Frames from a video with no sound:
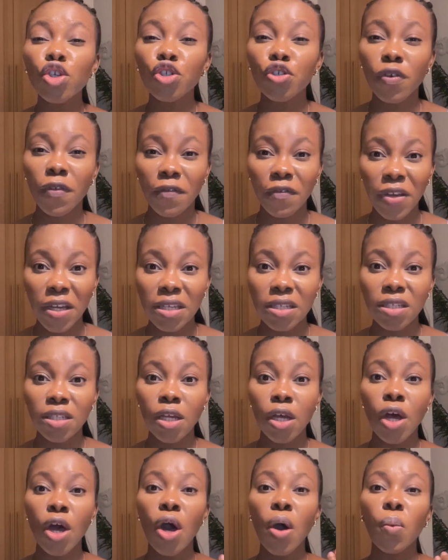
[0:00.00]
your face,
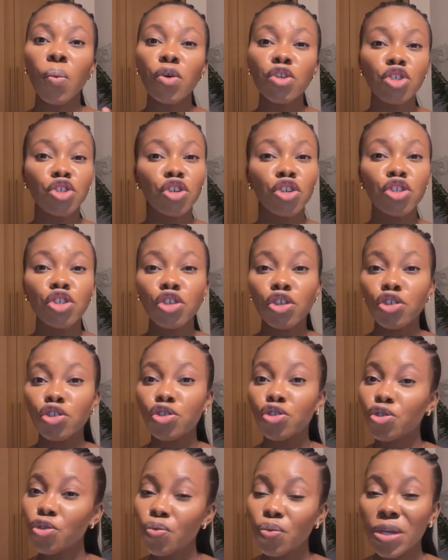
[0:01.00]
what you're
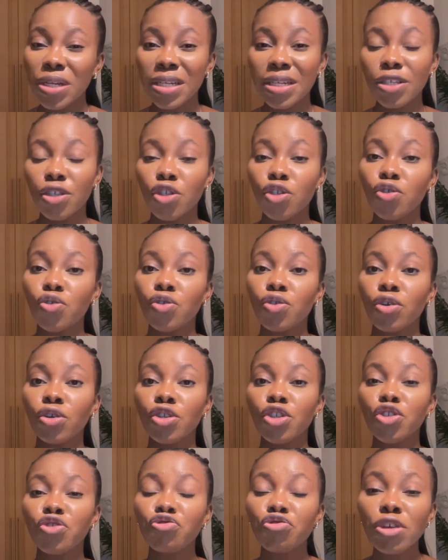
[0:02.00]
just doing is you're
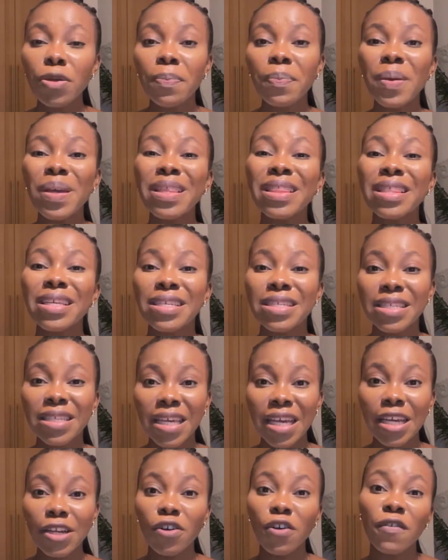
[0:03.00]
stripping the
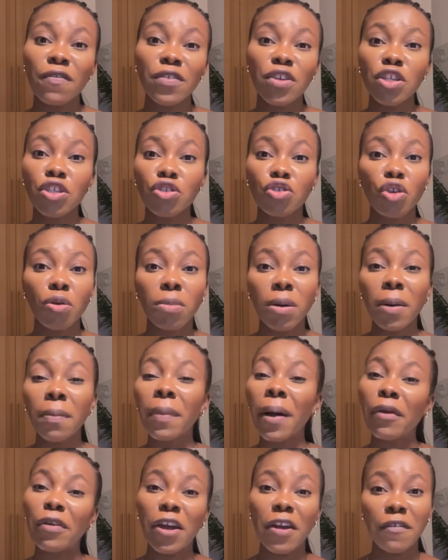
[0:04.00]
skin of its normal
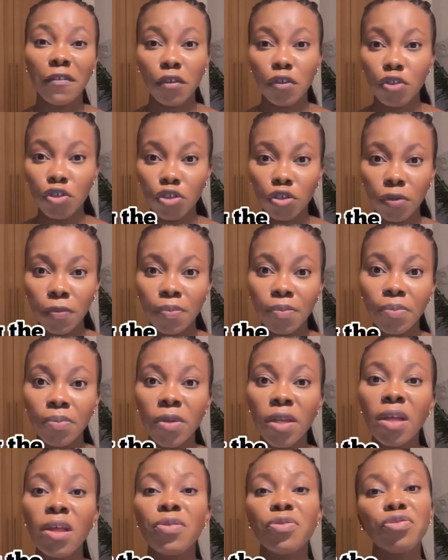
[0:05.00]
barrier function.
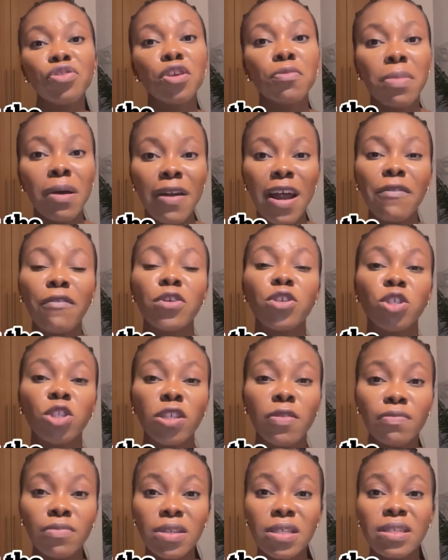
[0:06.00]
The barrier function
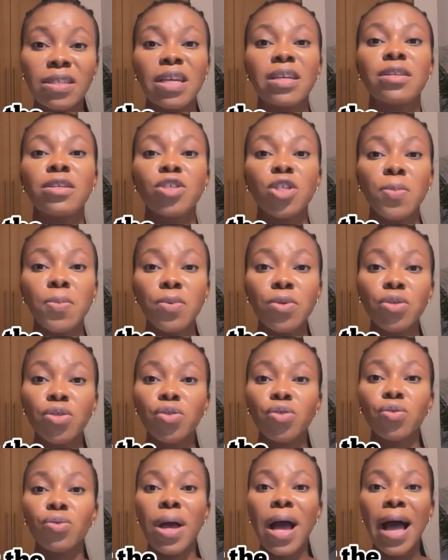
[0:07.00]
of the skin is
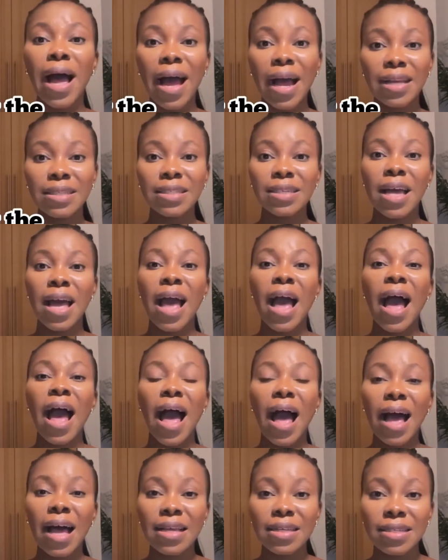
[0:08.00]
supposed to act
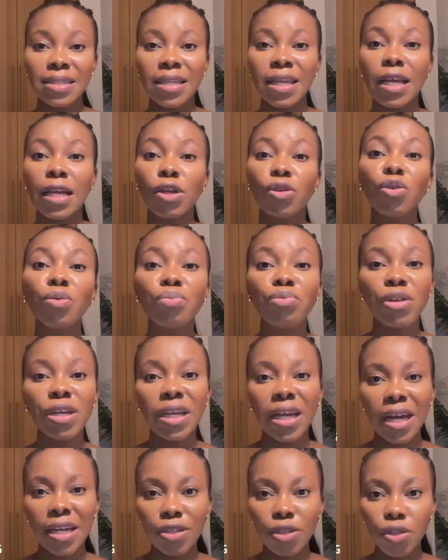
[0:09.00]
as a
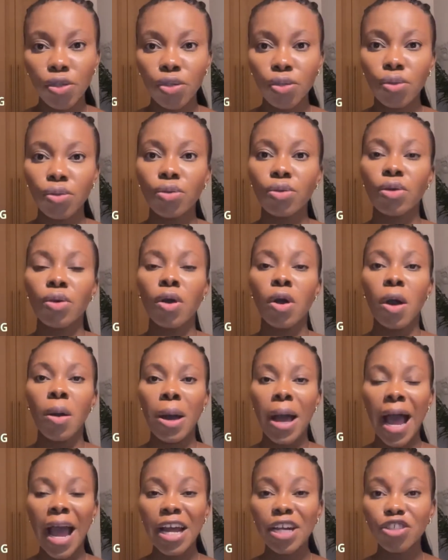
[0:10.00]
lubricant to
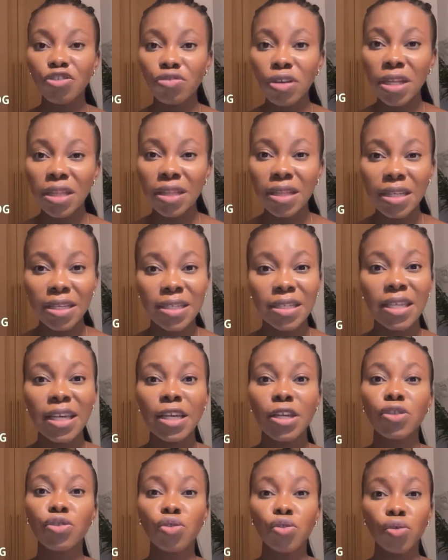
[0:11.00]
hydrate the
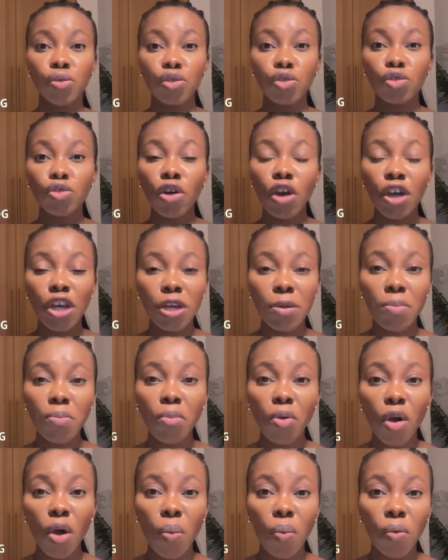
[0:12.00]
skin, to draw in
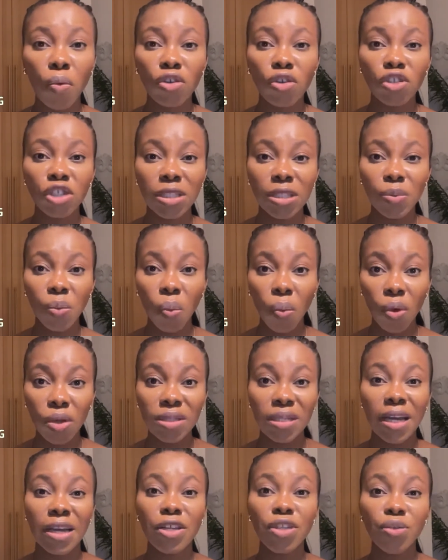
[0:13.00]
more
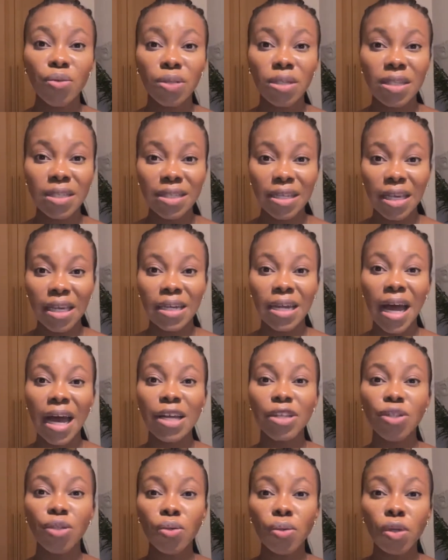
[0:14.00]
water into the skin,
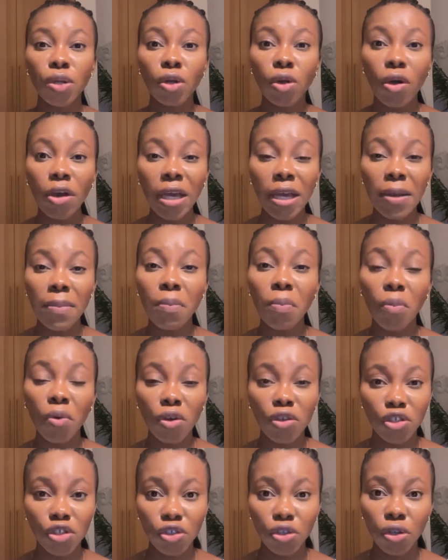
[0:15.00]
and to lock in
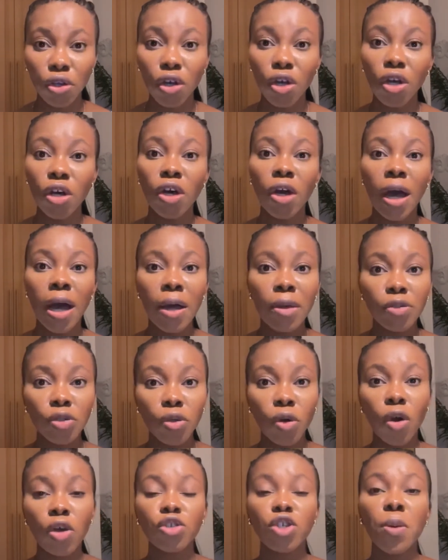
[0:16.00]
moisture, to
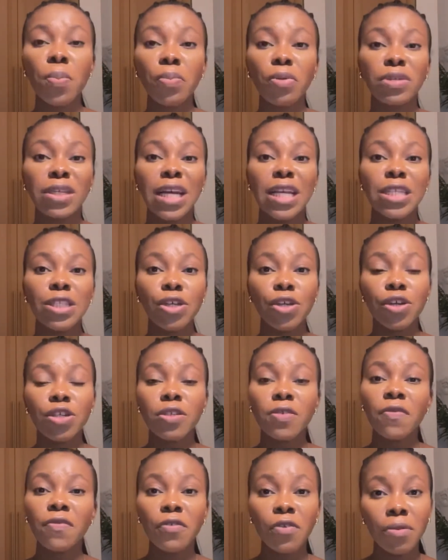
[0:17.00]
also protect
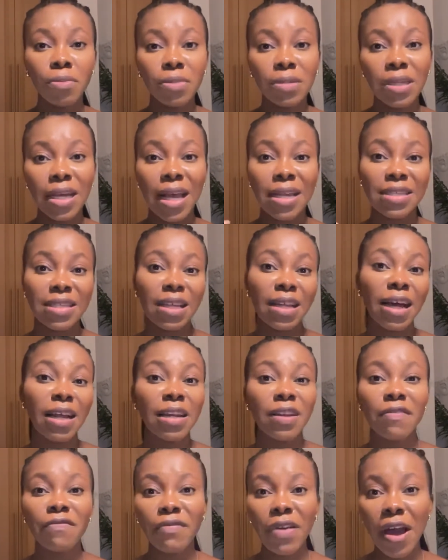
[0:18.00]
us from the external
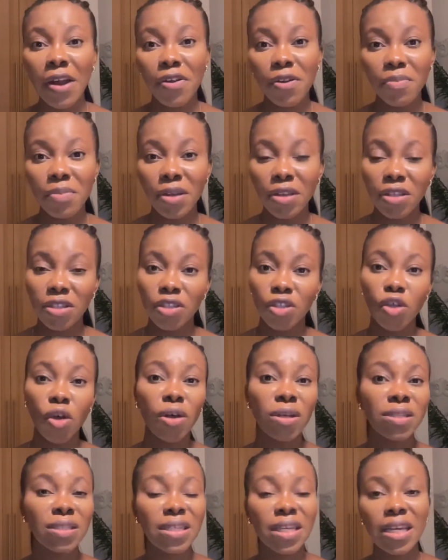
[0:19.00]
environment,
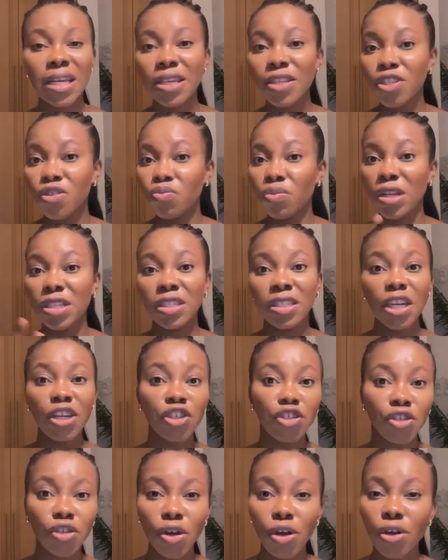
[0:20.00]
toxins,
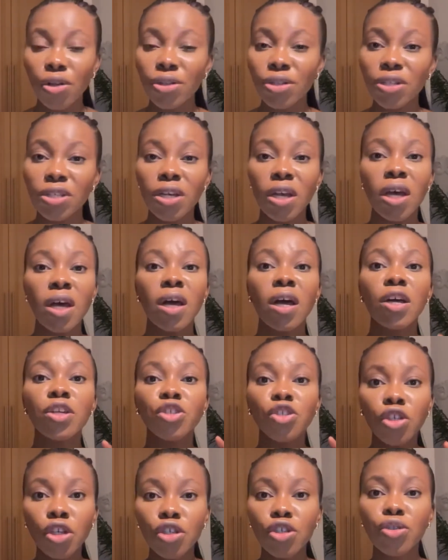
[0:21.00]
radiations,
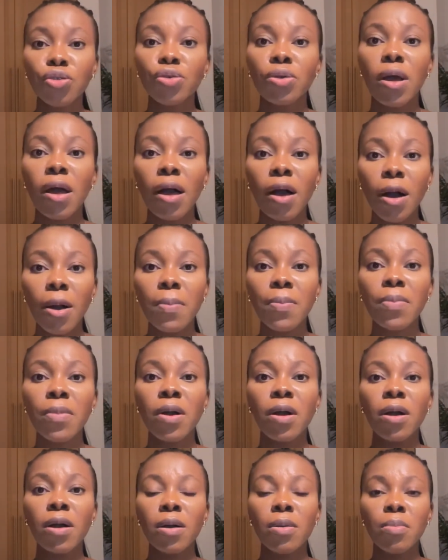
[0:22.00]
just to help
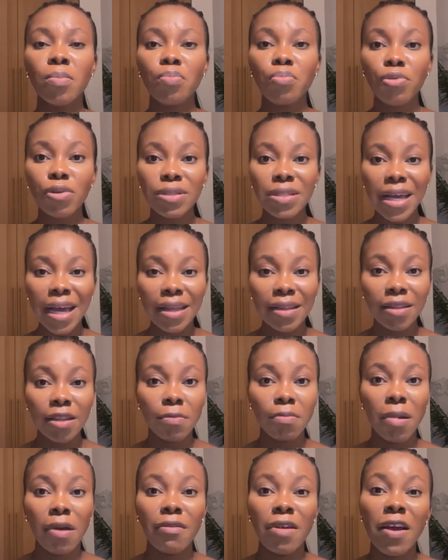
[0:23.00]
protect the
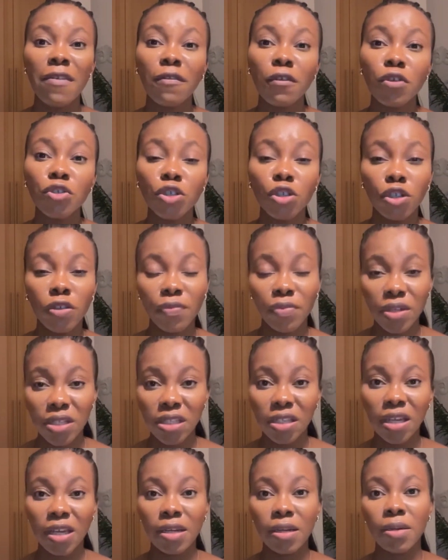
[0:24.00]
barrier function of the
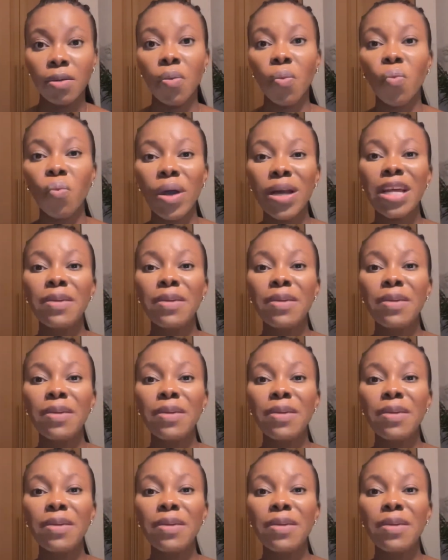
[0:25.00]
skin. When it